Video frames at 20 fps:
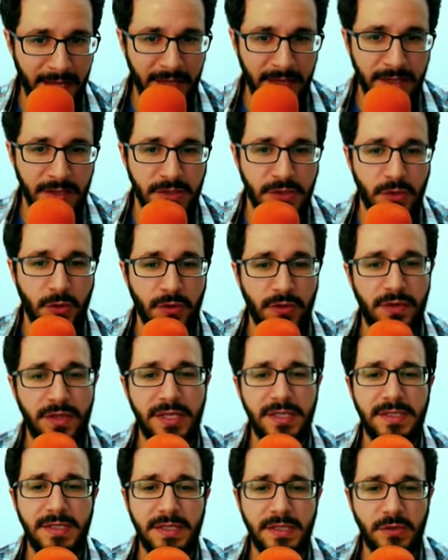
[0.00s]
So
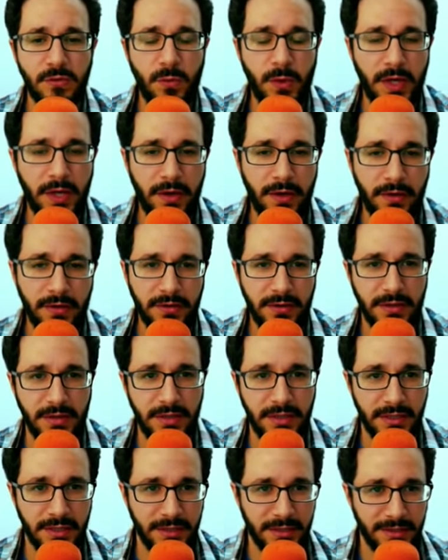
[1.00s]
this is where
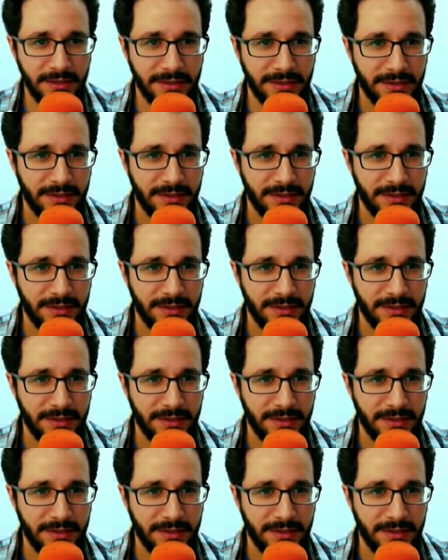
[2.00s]
the,